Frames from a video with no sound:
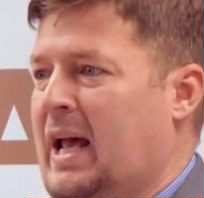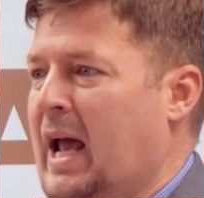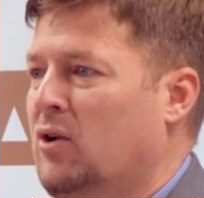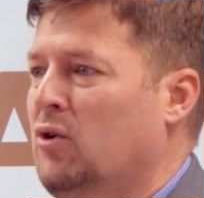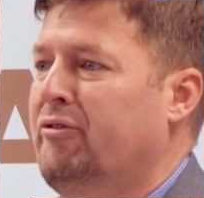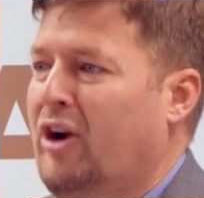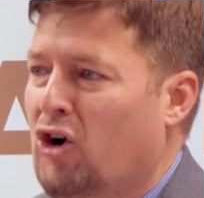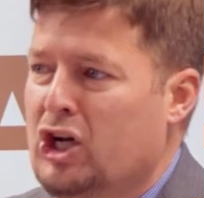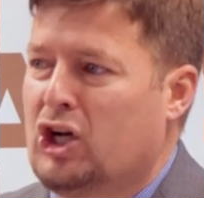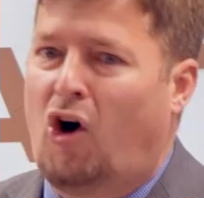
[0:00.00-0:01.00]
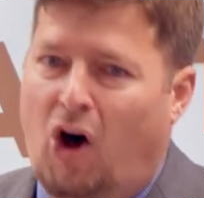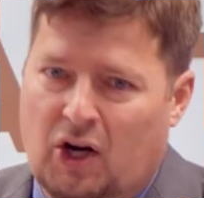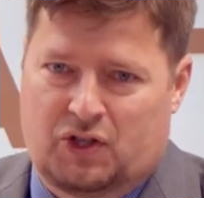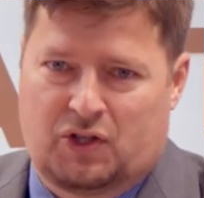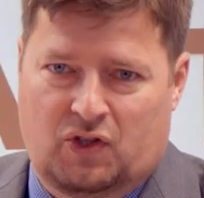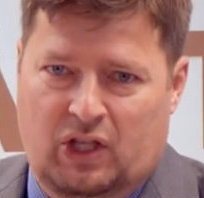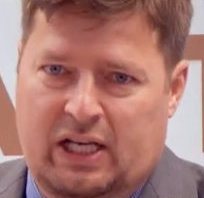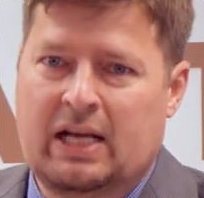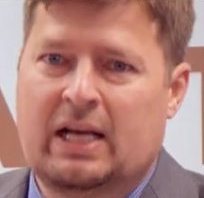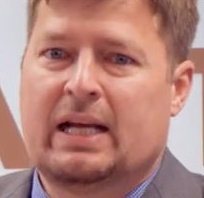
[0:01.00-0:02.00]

handled very cautiously